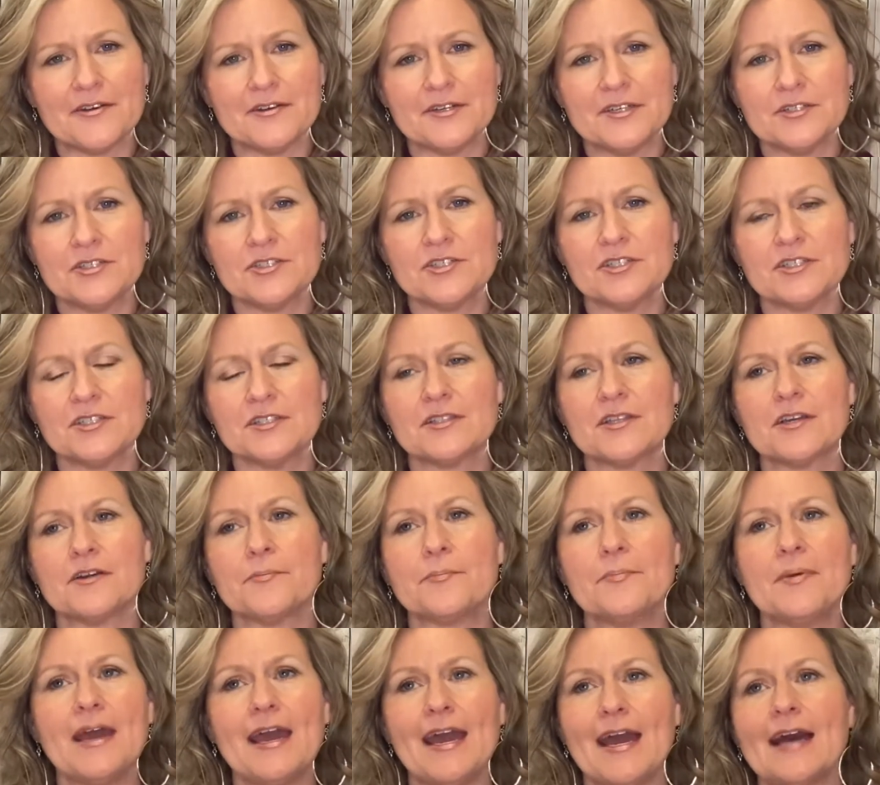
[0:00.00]
It's just their
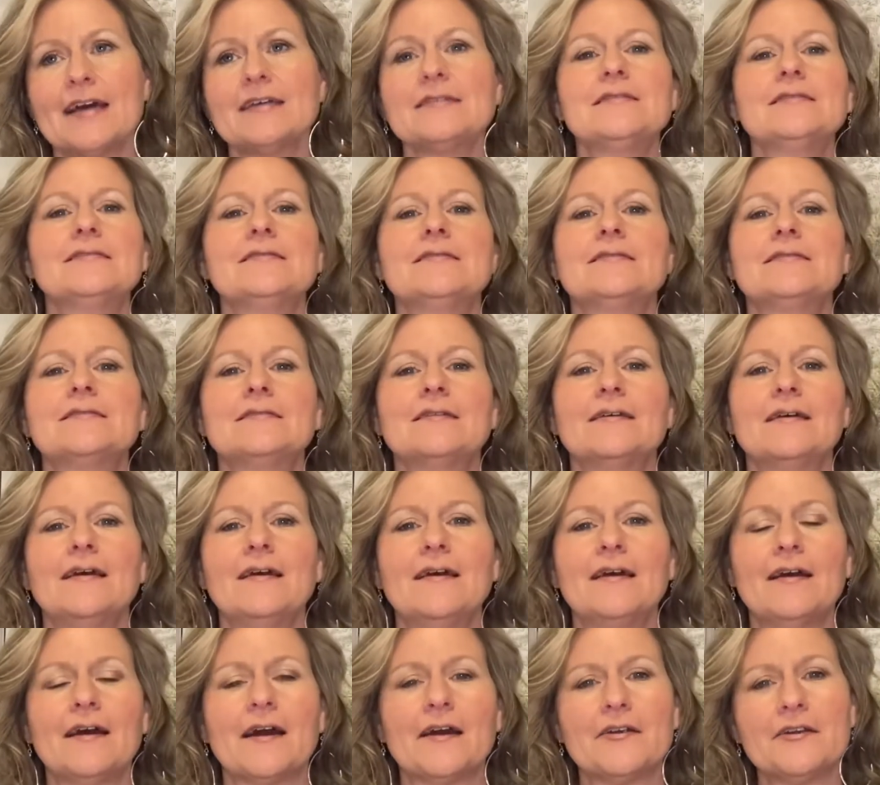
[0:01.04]
pasts
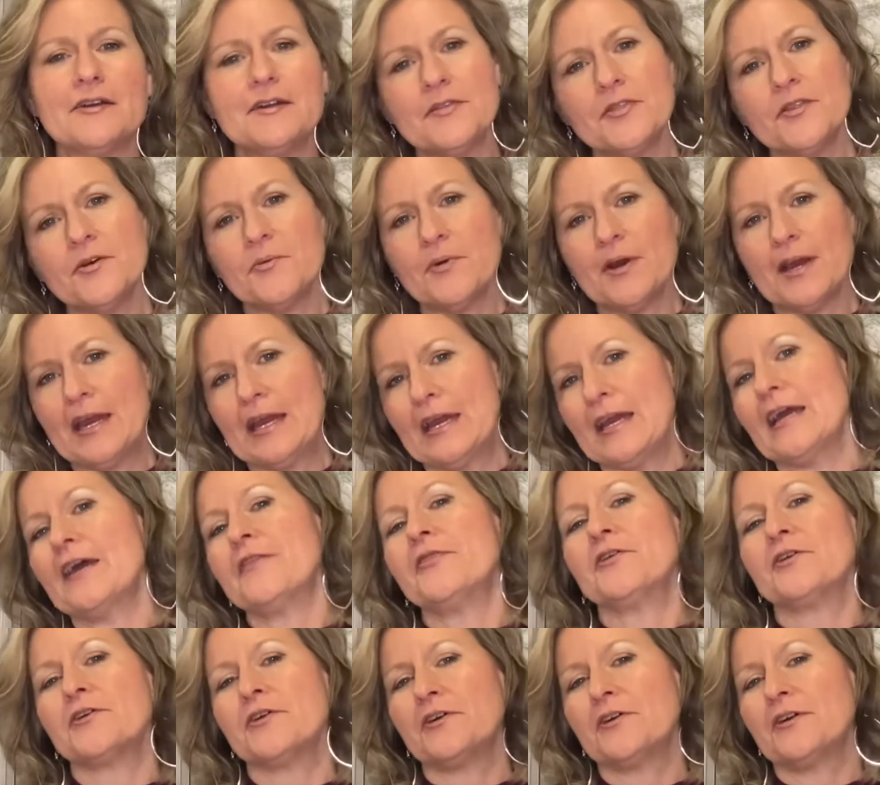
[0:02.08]
are in the way and
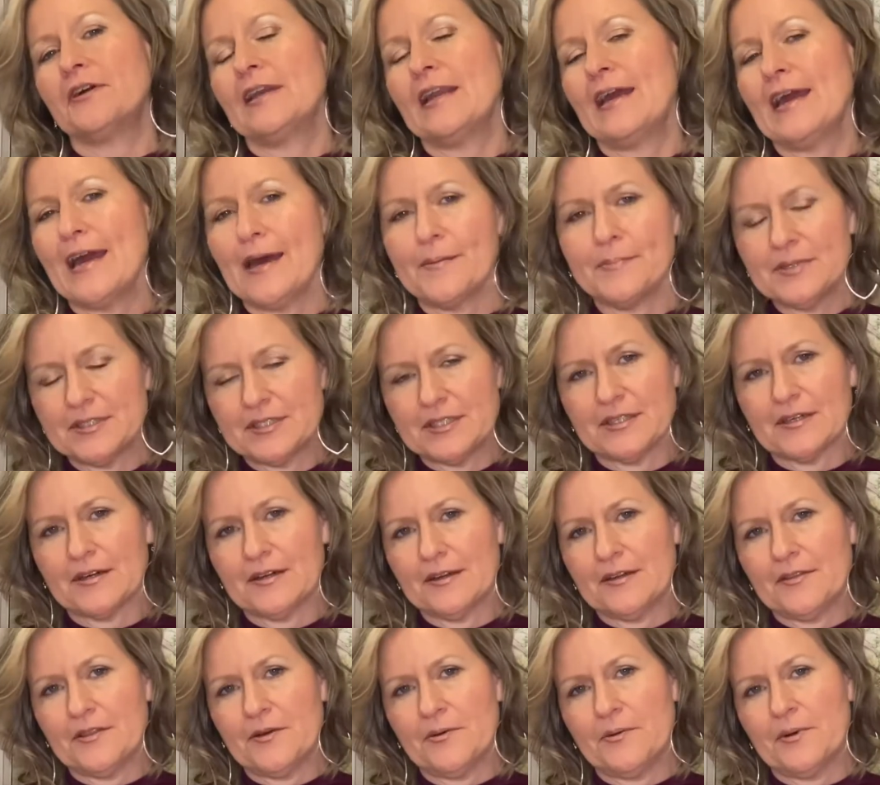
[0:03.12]
their current habits are
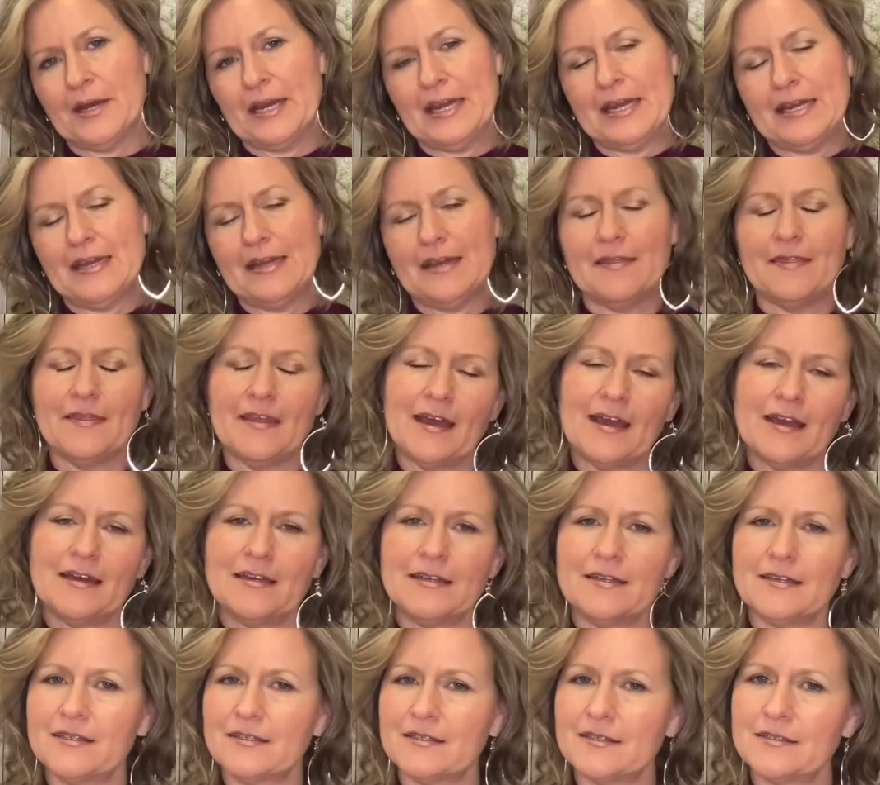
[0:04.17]
in the way and that
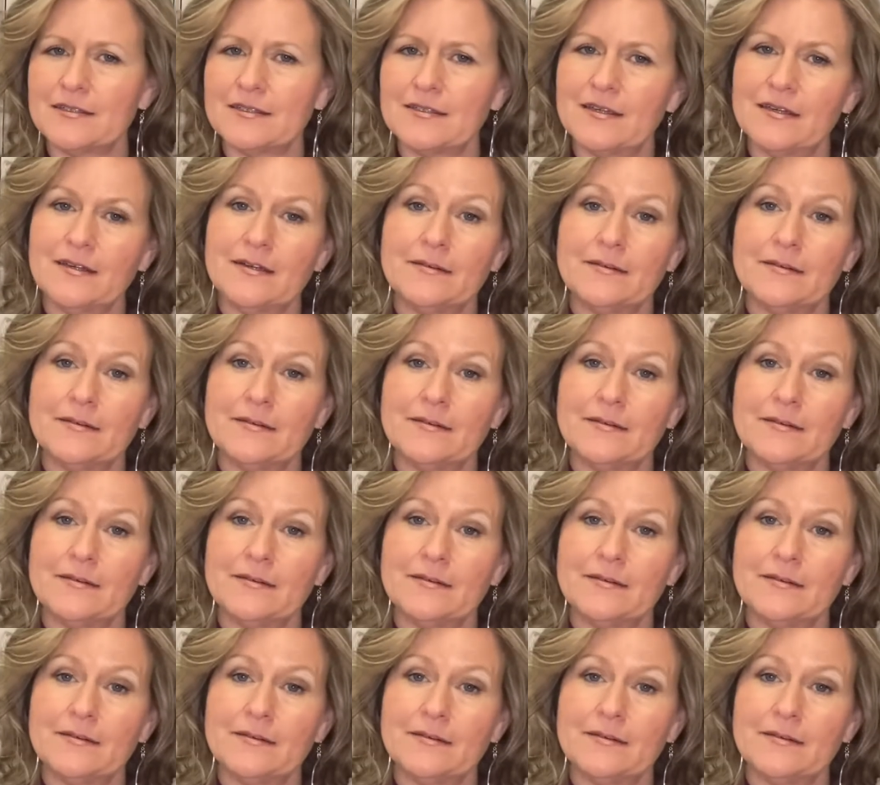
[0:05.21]
is